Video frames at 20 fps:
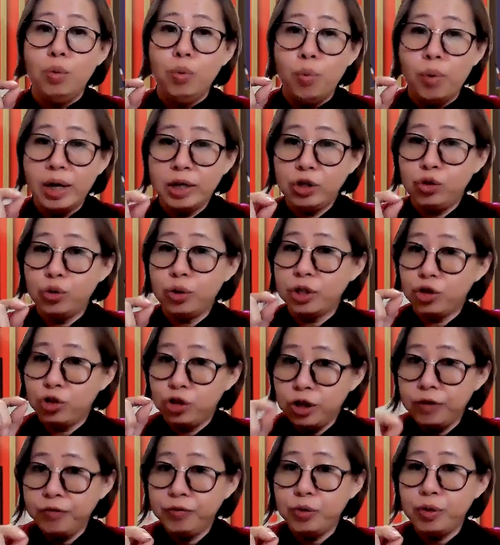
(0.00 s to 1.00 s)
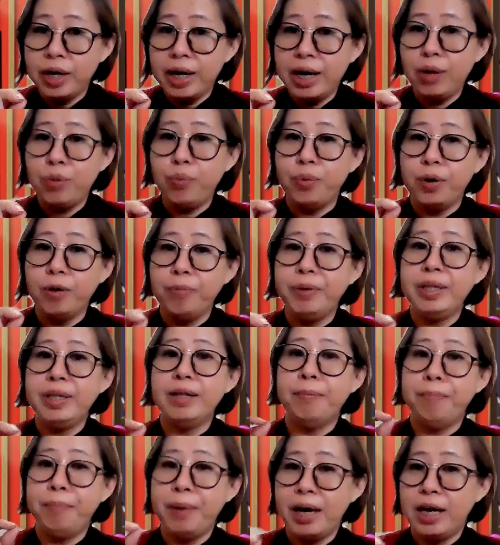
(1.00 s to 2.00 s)
What you achieve today will be
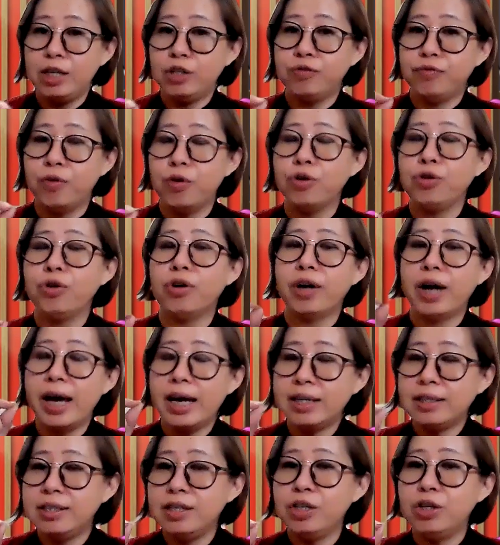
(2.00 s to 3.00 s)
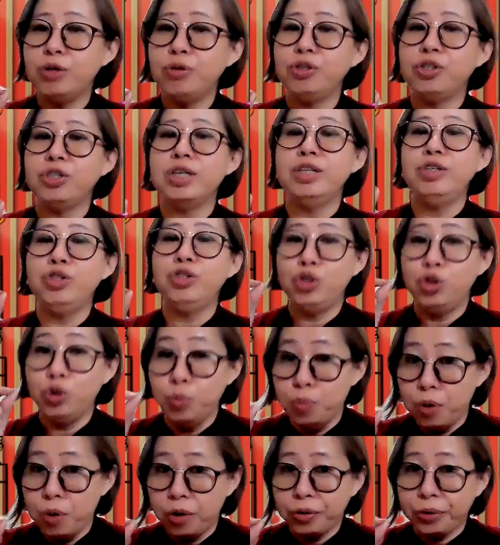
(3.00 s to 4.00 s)
the base for your execution
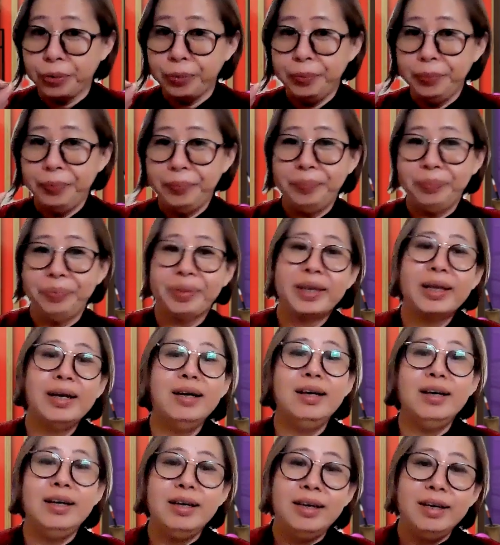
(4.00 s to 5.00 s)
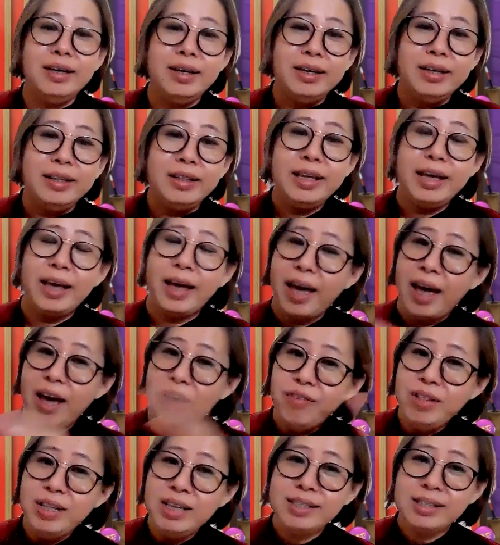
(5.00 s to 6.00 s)
tomorrow. The
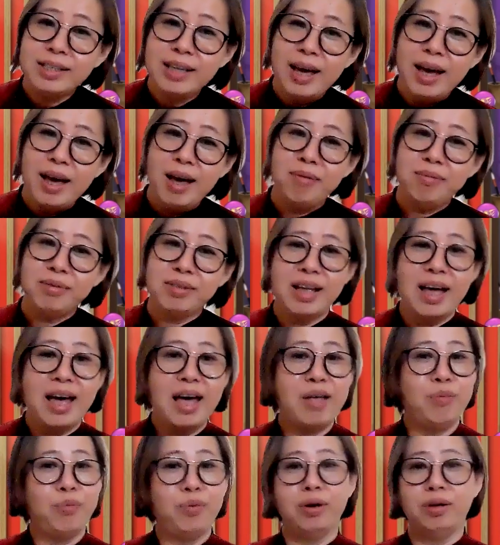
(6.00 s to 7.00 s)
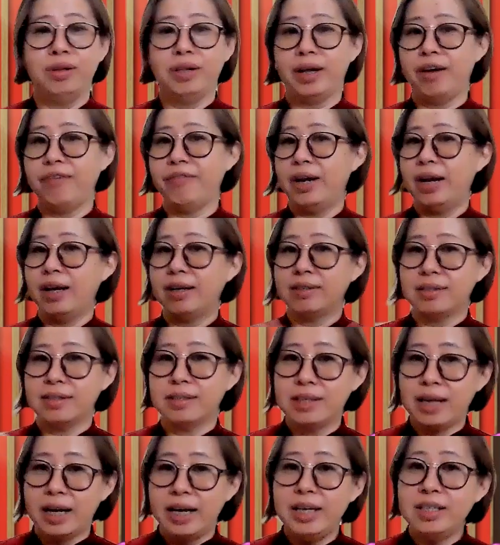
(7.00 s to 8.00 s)
heavenly stamps that will have an
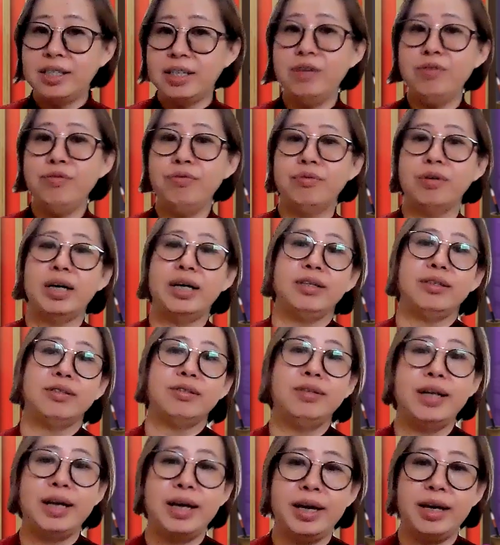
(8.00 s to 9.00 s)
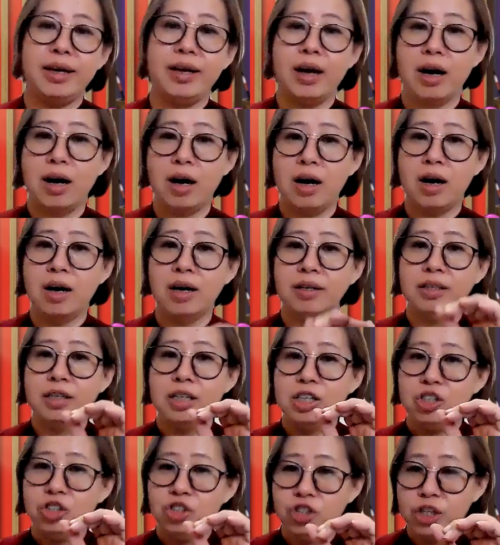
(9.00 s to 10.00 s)
exciting ride today are
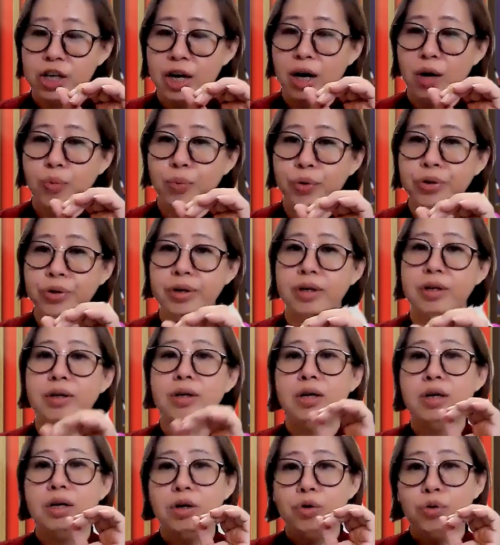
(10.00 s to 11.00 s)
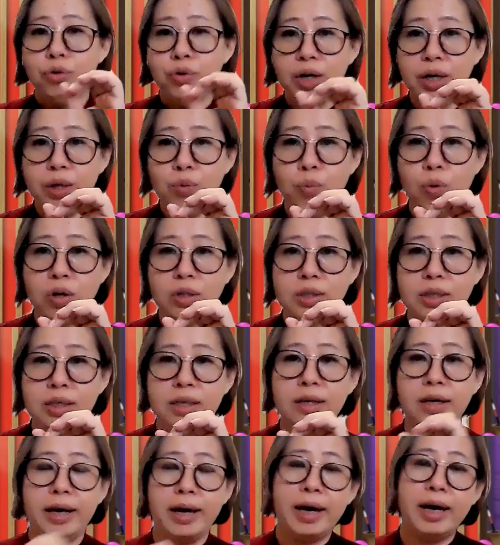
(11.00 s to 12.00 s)
Jiawu,
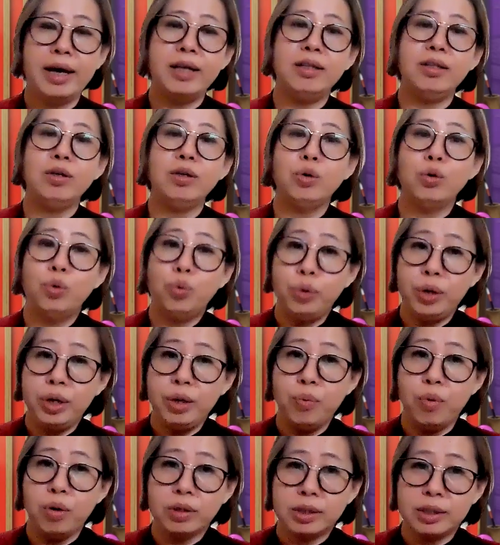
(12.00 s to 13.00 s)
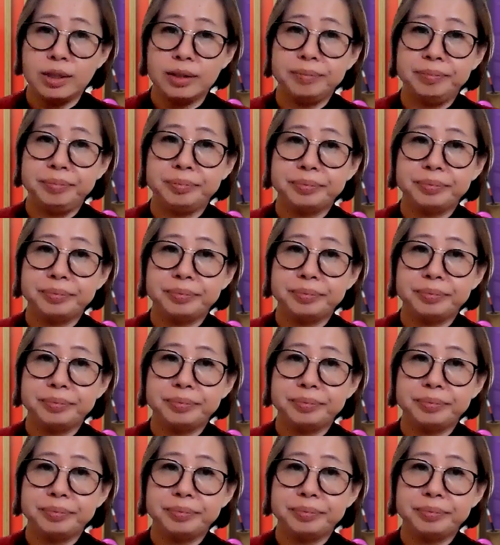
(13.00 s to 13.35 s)
Rainwater, and Greenwater.